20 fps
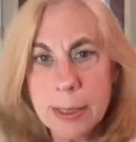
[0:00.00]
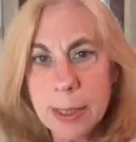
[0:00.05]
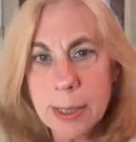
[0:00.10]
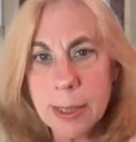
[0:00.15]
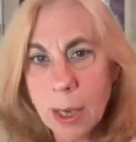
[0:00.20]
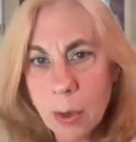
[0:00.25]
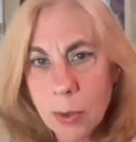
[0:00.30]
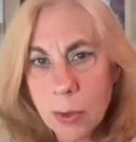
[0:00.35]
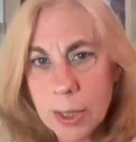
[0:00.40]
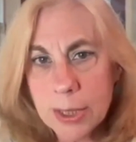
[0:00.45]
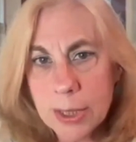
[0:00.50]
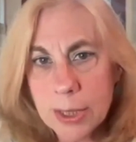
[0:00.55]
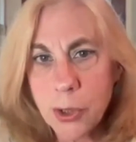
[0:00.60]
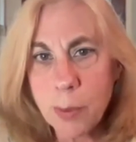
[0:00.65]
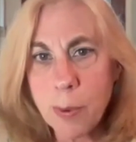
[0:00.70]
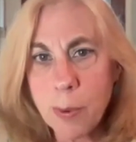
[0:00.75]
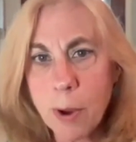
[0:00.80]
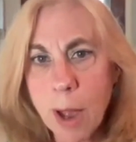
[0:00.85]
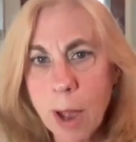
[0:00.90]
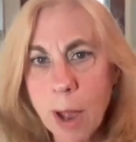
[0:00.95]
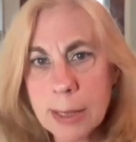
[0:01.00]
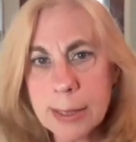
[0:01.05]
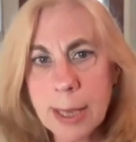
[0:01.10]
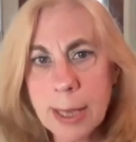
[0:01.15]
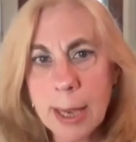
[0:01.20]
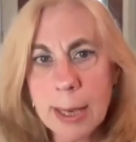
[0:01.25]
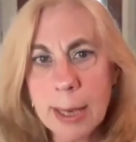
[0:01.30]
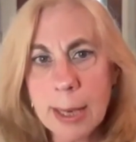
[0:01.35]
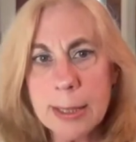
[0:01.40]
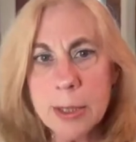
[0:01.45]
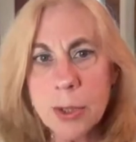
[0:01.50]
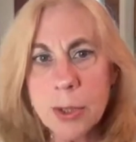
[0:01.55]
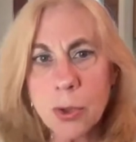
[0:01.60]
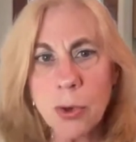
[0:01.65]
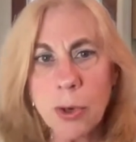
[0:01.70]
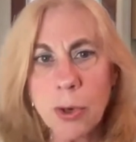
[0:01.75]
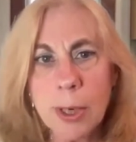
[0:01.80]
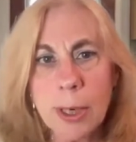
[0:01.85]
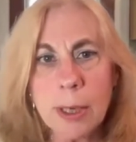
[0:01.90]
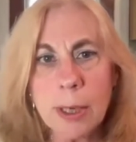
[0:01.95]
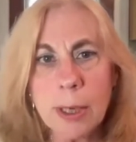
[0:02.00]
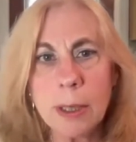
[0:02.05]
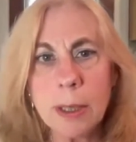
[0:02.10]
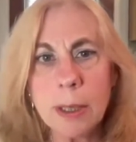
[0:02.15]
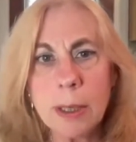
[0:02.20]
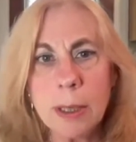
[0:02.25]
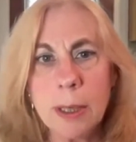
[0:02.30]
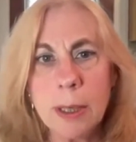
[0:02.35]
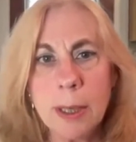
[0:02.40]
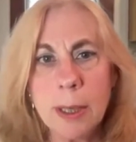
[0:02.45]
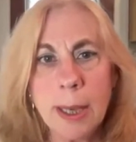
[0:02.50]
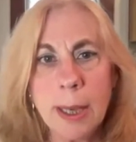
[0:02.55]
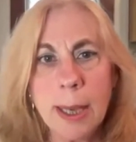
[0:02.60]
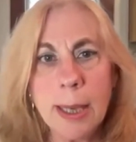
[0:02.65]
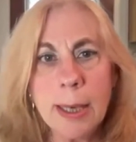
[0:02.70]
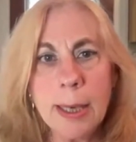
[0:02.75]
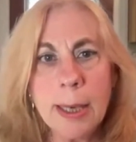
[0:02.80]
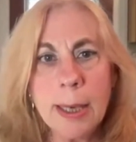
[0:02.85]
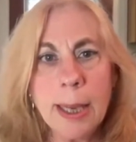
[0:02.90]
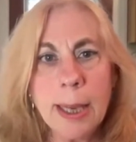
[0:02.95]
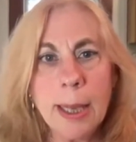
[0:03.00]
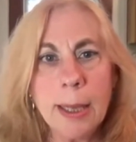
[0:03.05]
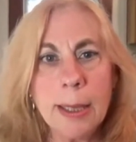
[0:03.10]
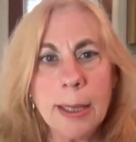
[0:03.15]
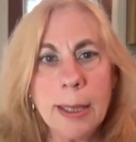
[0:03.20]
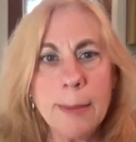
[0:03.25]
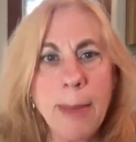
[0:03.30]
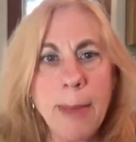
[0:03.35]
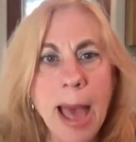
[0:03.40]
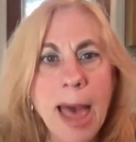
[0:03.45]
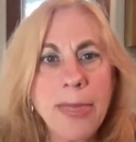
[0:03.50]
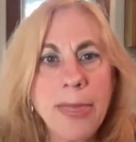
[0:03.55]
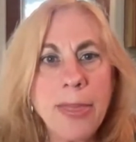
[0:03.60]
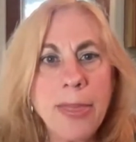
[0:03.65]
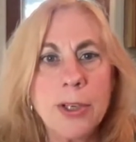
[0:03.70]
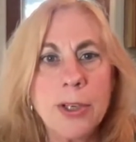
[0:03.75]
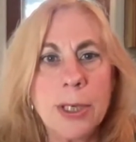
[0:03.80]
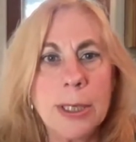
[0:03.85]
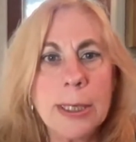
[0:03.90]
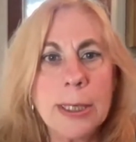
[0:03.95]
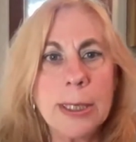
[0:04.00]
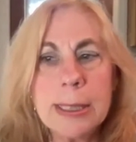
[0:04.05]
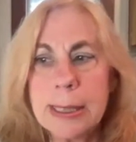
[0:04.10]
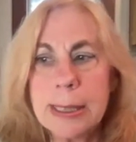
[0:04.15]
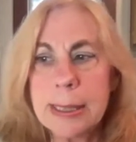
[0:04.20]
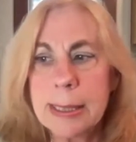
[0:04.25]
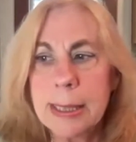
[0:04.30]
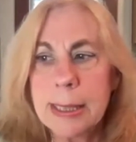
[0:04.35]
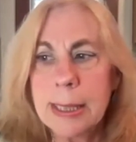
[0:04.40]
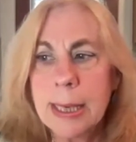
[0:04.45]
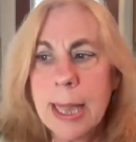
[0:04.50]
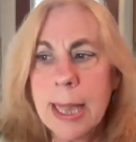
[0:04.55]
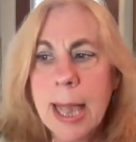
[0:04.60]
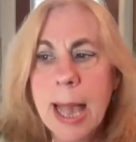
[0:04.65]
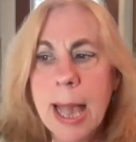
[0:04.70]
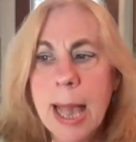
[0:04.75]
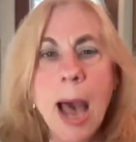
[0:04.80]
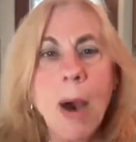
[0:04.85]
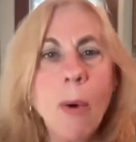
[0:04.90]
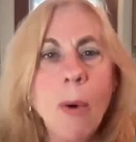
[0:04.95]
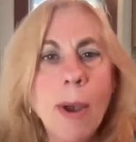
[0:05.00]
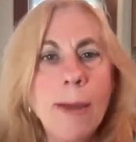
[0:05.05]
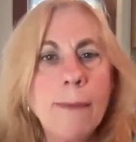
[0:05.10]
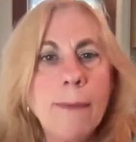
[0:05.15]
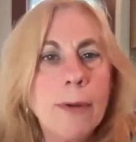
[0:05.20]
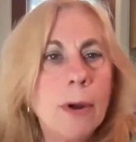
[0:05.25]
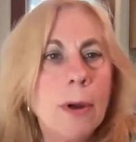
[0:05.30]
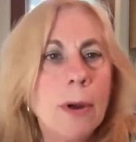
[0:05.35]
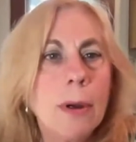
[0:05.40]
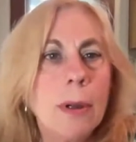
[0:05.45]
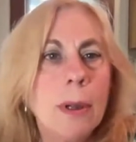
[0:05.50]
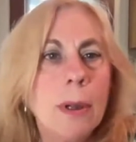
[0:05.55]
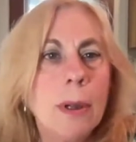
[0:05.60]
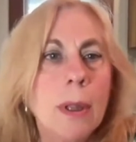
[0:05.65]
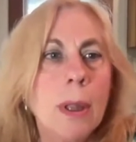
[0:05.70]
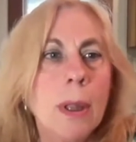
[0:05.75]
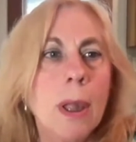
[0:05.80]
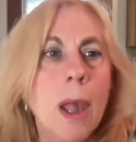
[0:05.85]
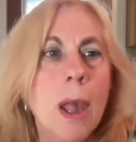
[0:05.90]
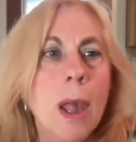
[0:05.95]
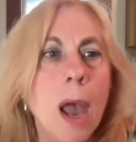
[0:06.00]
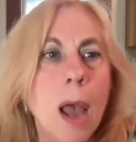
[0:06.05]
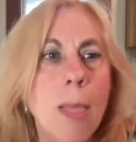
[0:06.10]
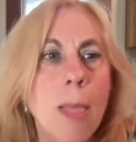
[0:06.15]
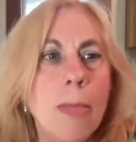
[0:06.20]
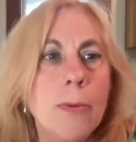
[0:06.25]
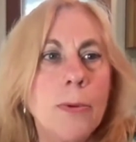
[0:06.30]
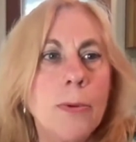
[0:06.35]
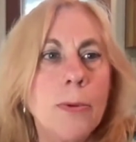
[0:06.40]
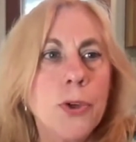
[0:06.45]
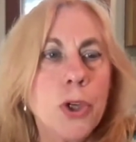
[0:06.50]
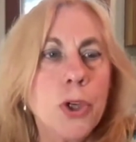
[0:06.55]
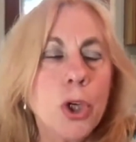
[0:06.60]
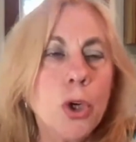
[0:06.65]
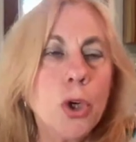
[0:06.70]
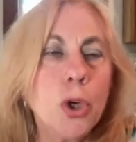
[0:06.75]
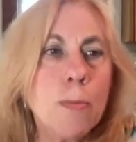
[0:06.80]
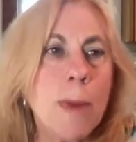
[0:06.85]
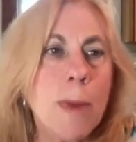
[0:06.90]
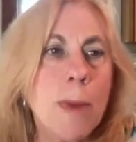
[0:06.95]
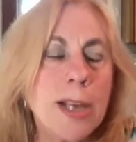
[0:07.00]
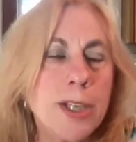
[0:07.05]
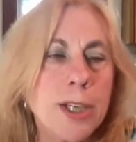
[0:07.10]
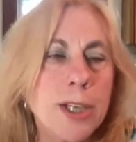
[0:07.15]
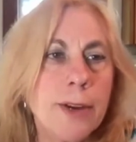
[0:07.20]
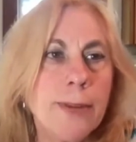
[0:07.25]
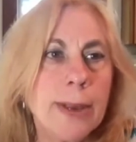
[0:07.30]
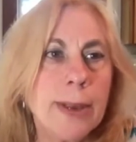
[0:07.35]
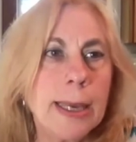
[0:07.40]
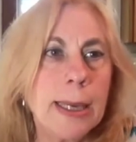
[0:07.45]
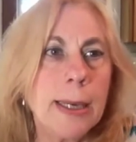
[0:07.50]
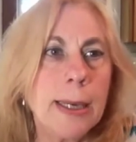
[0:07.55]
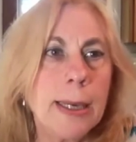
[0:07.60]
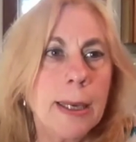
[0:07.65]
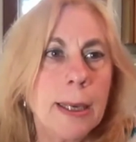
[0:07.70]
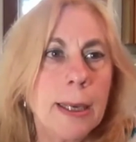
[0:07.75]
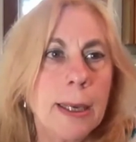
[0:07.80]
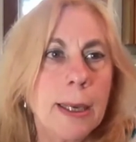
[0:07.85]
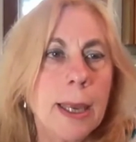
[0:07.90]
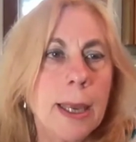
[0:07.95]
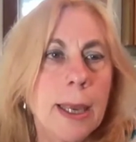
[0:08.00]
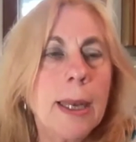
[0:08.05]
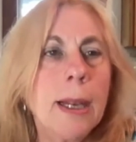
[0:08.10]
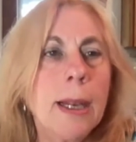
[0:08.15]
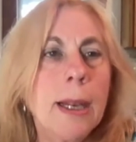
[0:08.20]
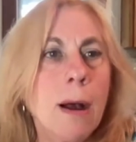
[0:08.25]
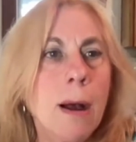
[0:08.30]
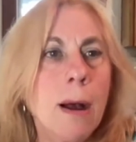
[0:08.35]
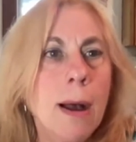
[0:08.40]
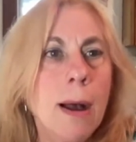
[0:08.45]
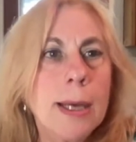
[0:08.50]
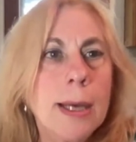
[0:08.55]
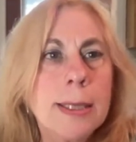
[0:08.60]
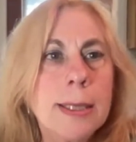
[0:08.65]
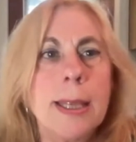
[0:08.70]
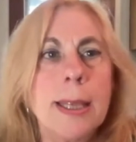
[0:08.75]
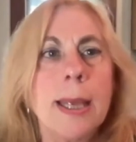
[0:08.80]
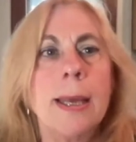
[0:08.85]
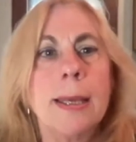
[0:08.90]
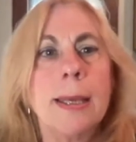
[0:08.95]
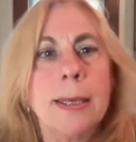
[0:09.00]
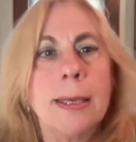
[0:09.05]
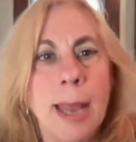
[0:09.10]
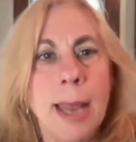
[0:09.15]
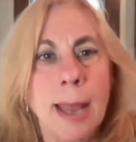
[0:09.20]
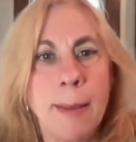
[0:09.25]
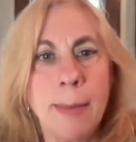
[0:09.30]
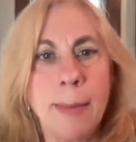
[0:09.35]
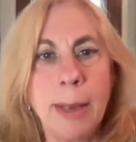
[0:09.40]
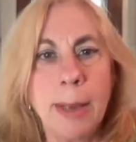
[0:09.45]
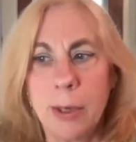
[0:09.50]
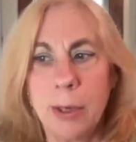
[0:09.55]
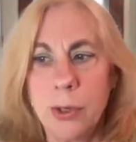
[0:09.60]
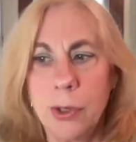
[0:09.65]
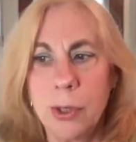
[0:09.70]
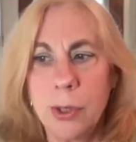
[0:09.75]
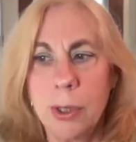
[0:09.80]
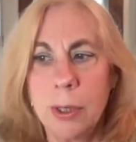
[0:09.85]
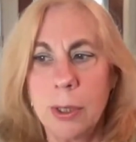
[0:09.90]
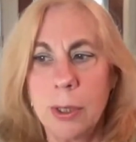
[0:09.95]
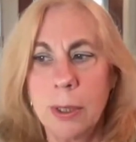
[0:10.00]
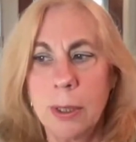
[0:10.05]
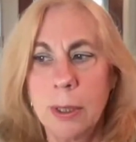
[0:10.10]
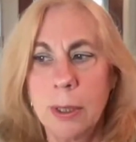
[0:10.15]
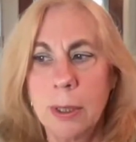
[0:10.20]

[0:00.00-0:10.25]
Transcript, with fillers: So this superoxide is critical in killing pathogens. However, too much of it can cause damage.